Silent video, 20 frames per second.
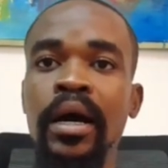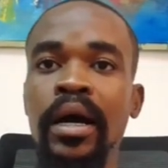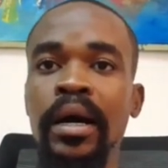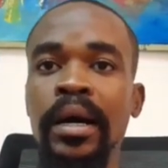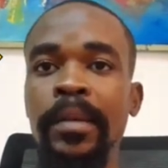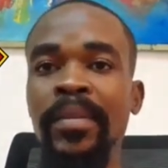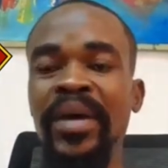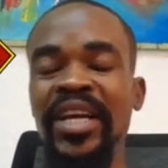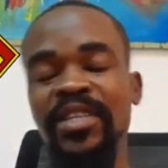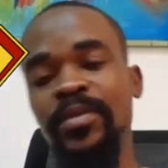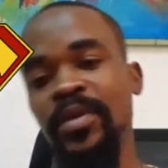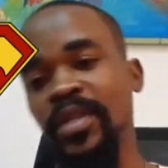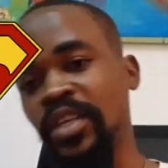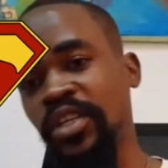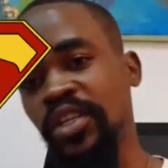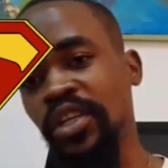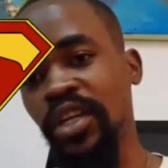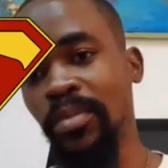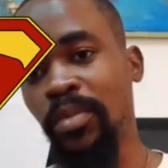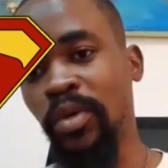My
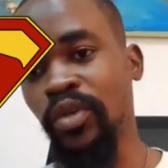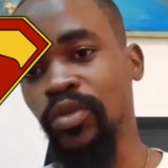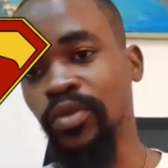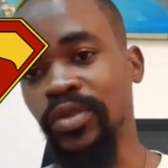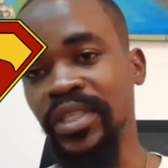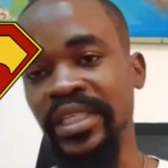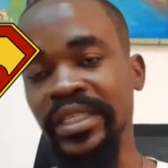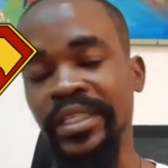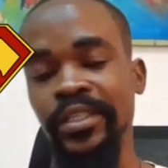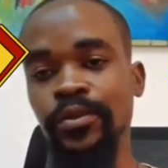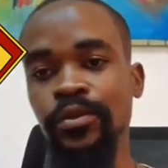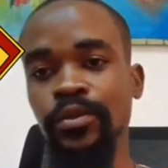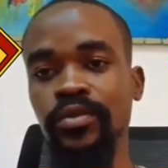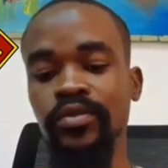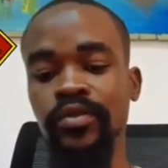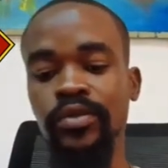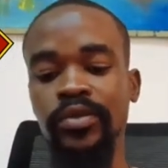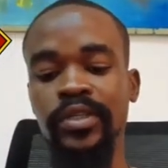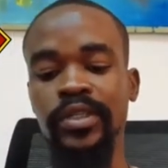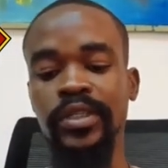expectation about the DC
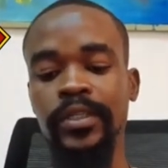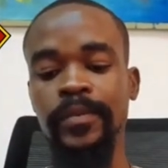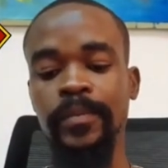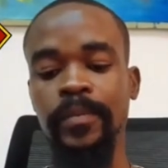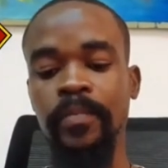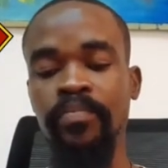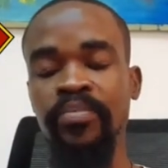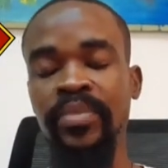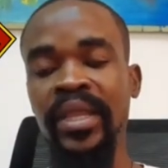universe.